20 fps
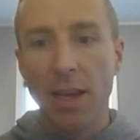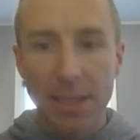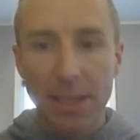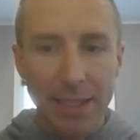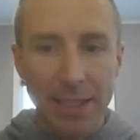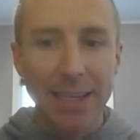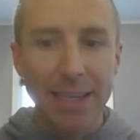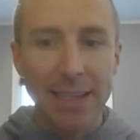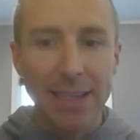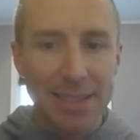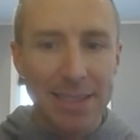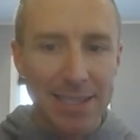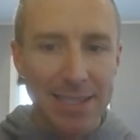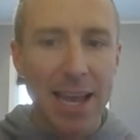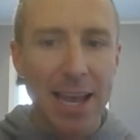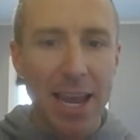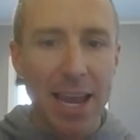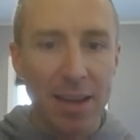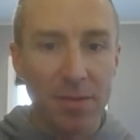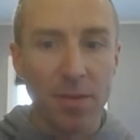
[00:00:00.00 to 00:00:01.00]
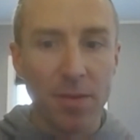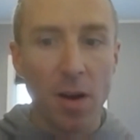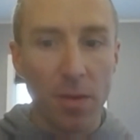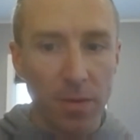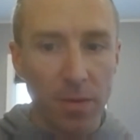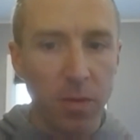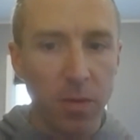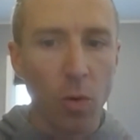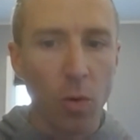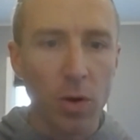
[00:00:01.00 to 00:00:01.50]
clean, safe,
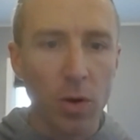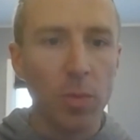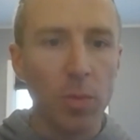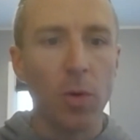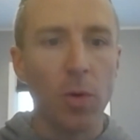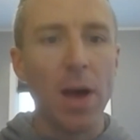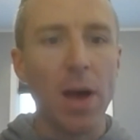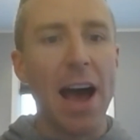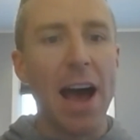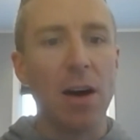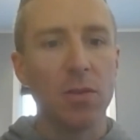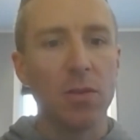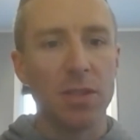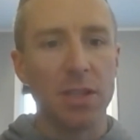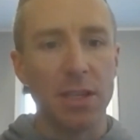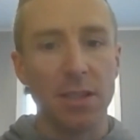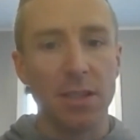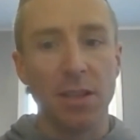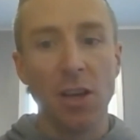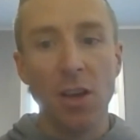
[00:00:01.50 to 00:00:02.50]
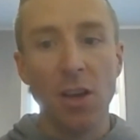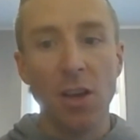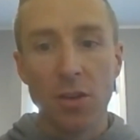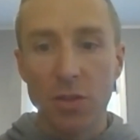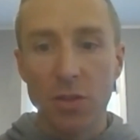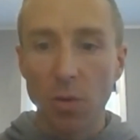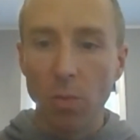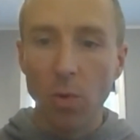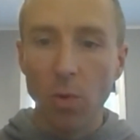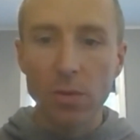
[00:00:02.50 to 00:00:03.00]
affordable housing.
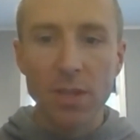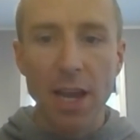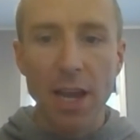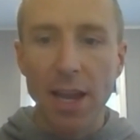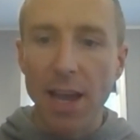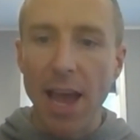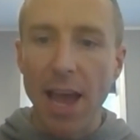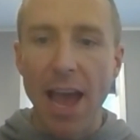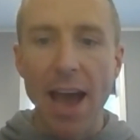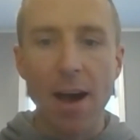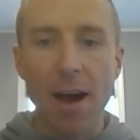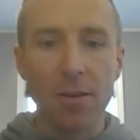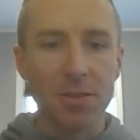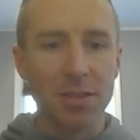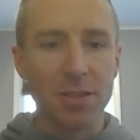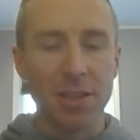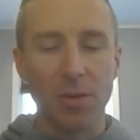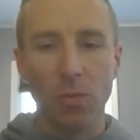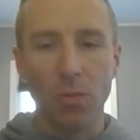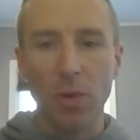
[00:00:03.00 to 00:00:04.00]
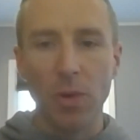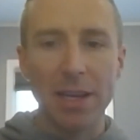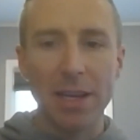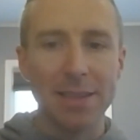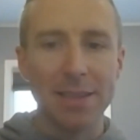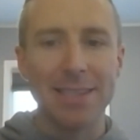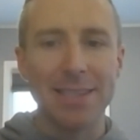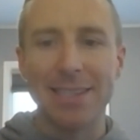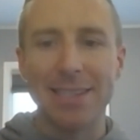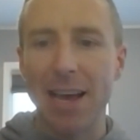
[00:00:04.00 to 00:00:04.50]
So we'll take a house that we
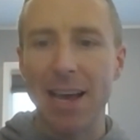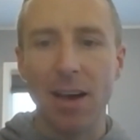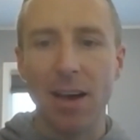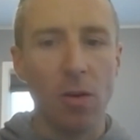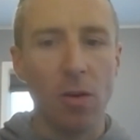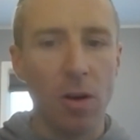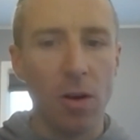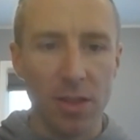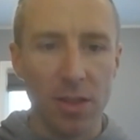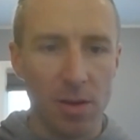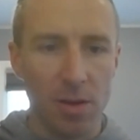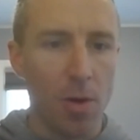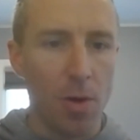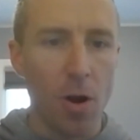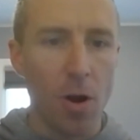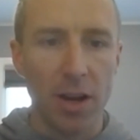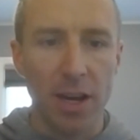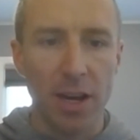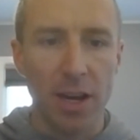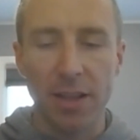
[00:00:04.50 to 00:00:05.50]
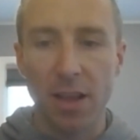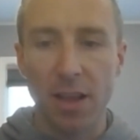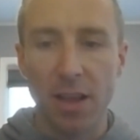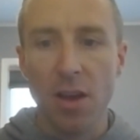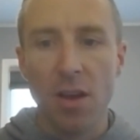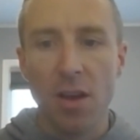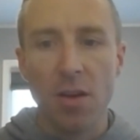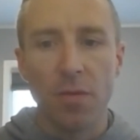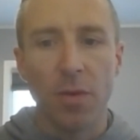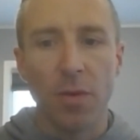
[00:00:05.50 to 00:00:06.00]
could sell on the market
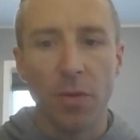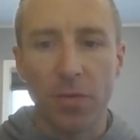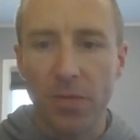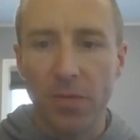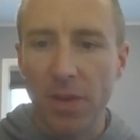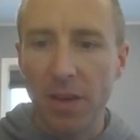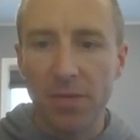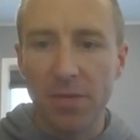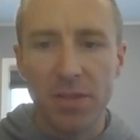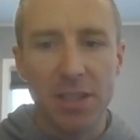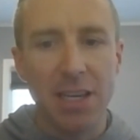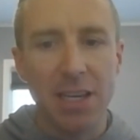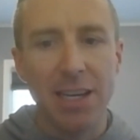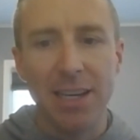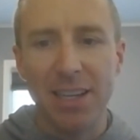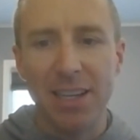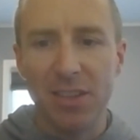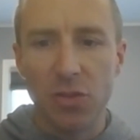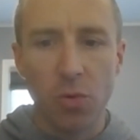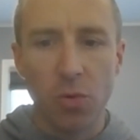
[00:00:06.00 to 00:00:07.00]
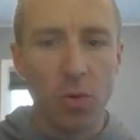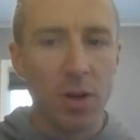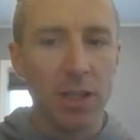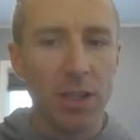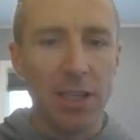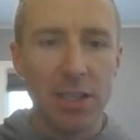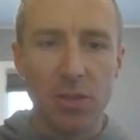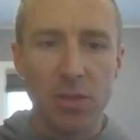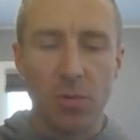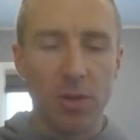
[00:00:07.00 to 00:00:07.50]
for 15,
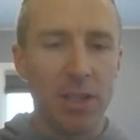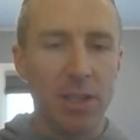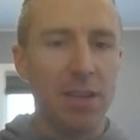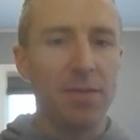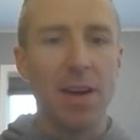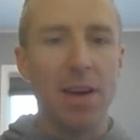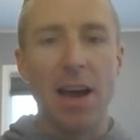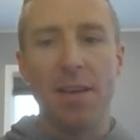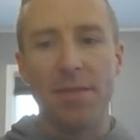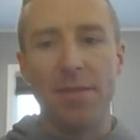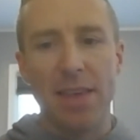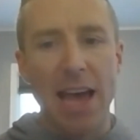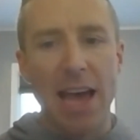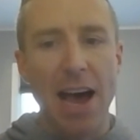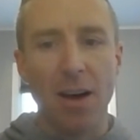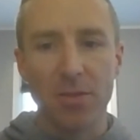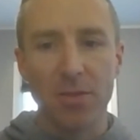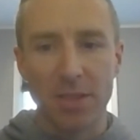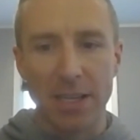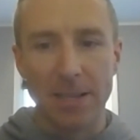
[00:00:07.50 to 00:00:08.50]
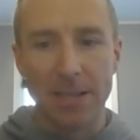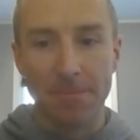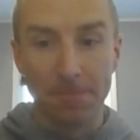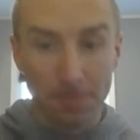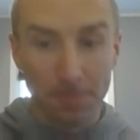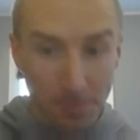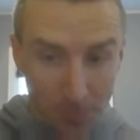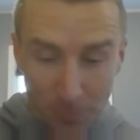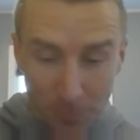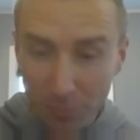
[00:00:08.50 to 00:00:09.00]
20, 25,000